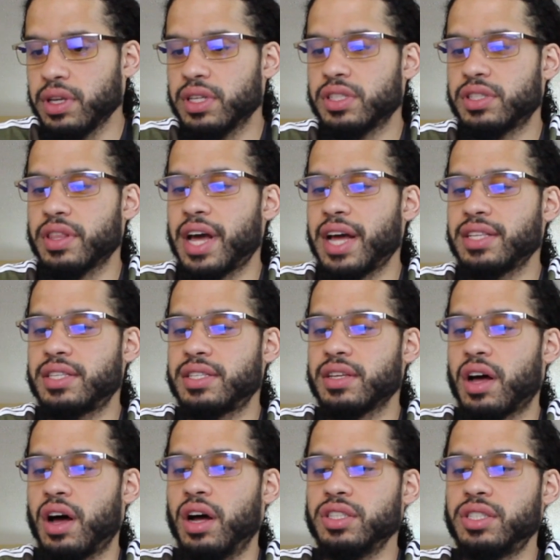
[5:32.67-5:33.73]
So that's
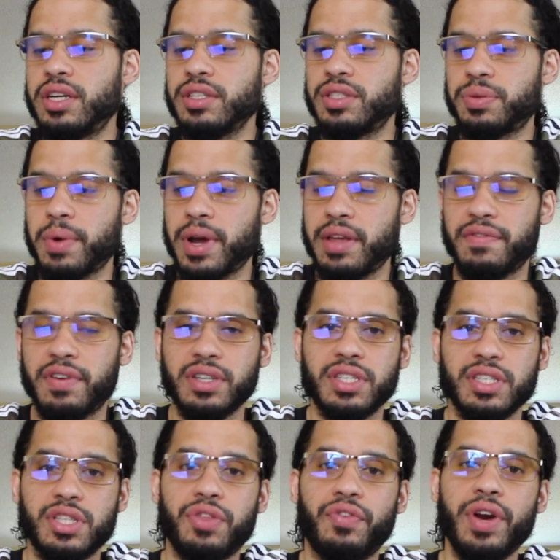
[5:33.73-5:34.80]
120
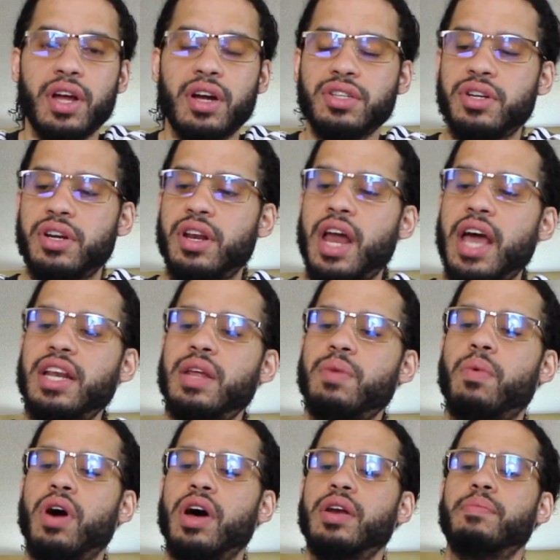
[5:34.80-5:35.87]
versus
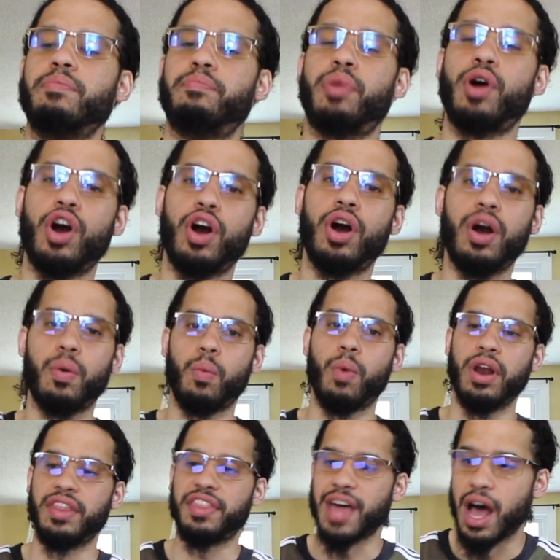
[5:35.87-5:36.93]
391 per
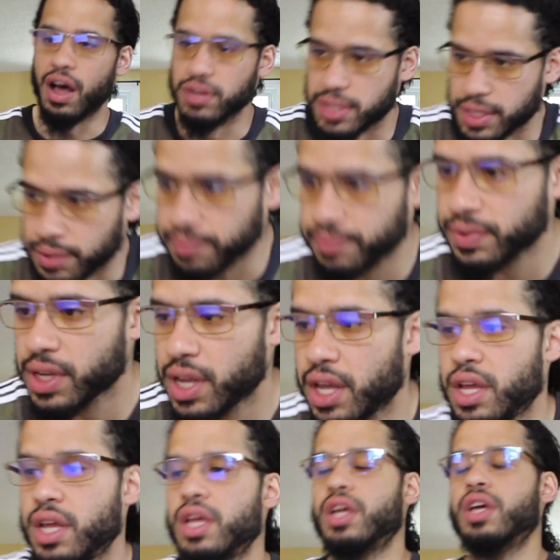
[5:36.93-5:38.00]
1,000.
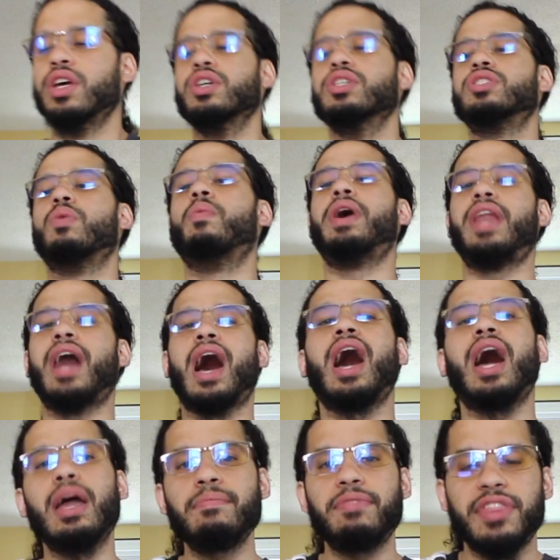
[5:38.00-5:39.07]
So when
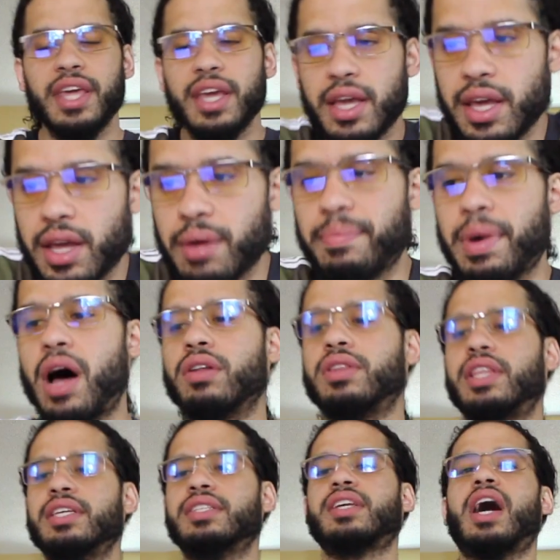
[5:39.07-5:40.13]
I'm thinking
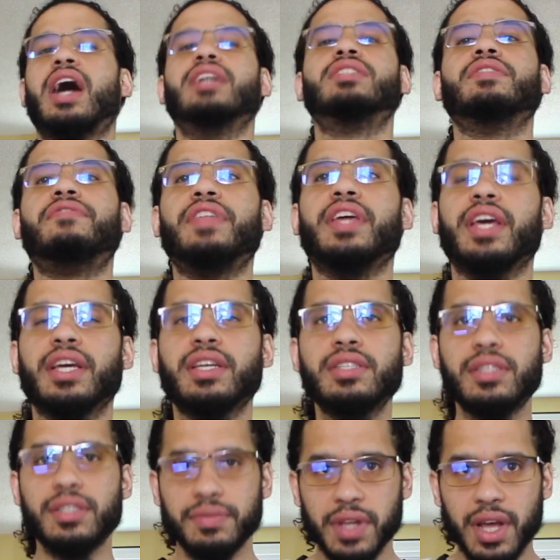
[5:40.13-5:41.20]
about these kinds of
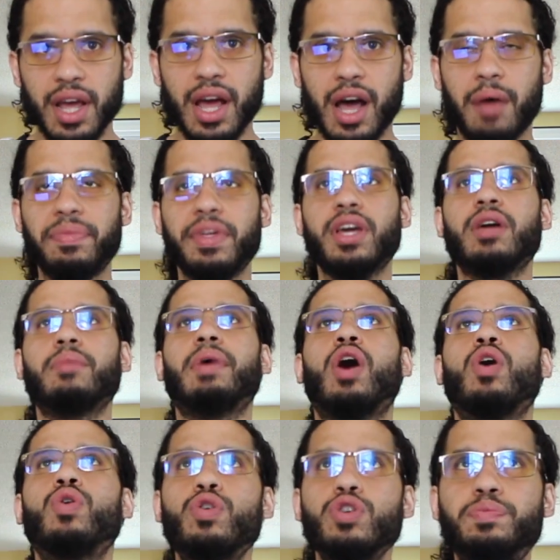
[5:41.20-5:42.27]
things, I'm thinking
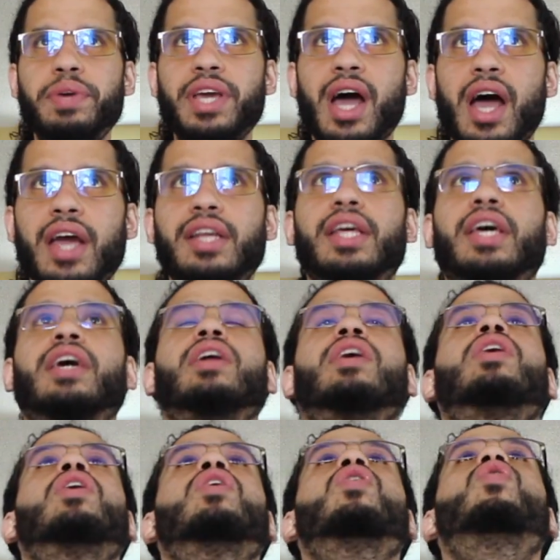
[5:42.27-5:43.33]
about who's behind
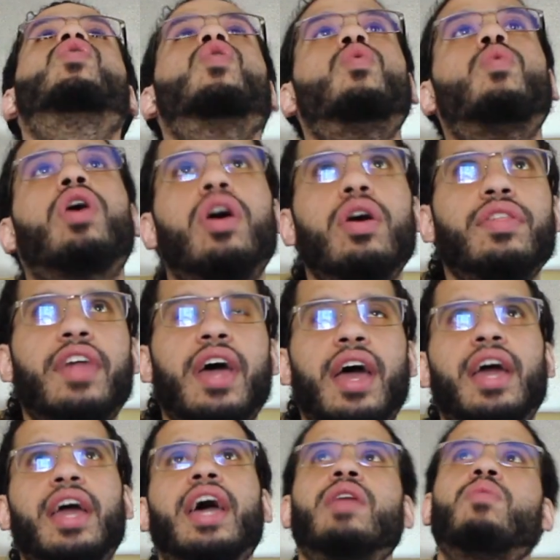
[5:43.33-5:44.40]
it, who were
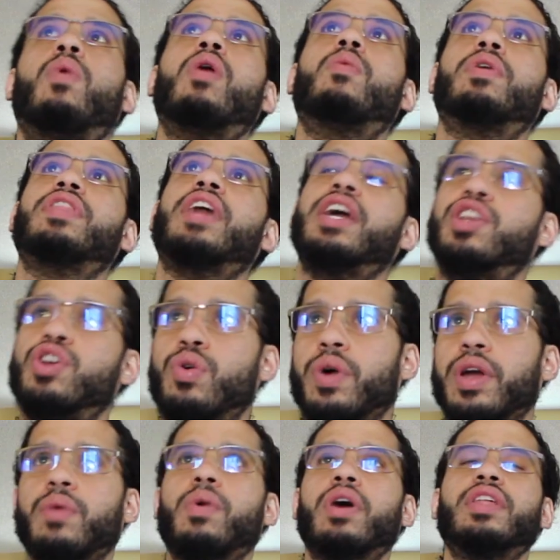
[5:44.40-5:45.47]
they, and what were they
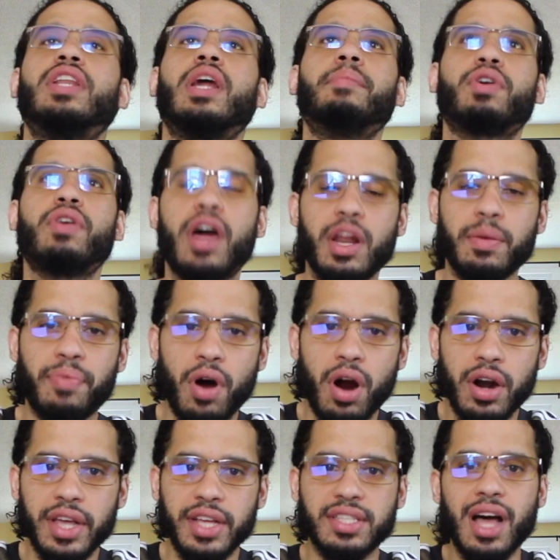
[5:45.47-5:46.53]
doing? Well, the Democratic
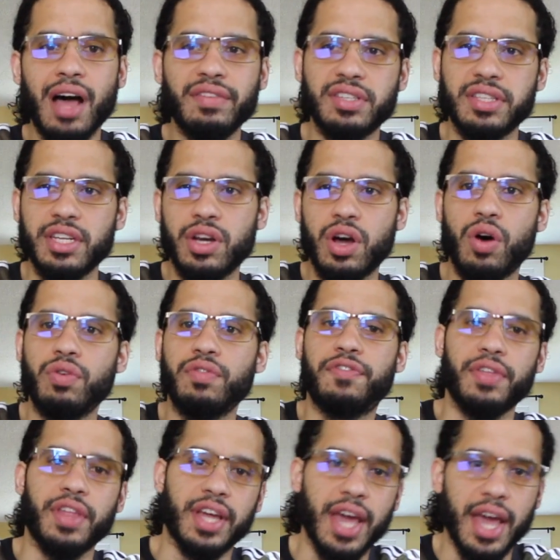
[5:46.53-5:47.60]
Party is obviously known
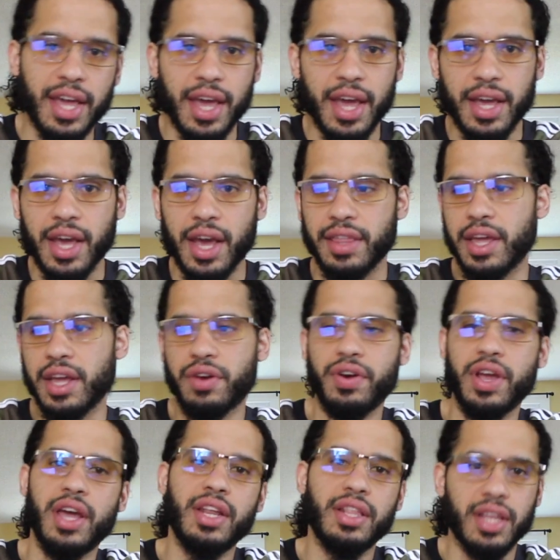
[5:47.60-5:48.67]
for the KKK. They
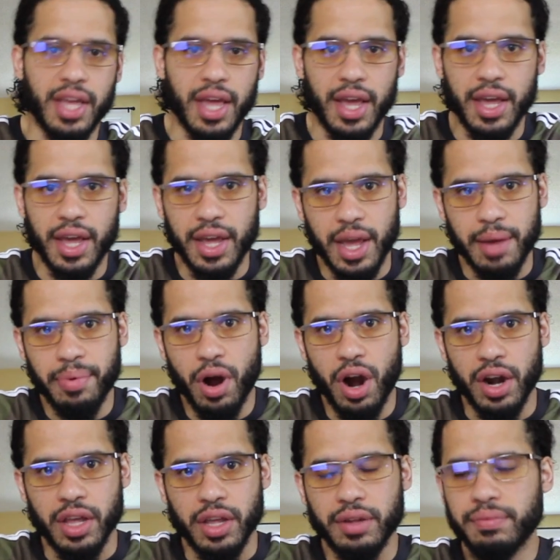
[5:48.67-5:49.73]
created the KKK
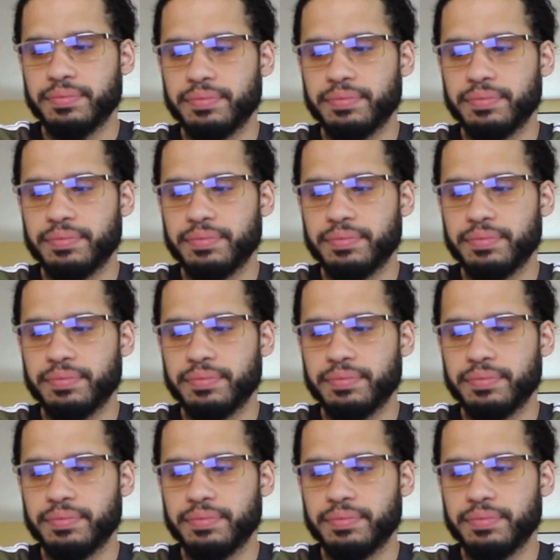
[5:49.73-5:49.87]
party.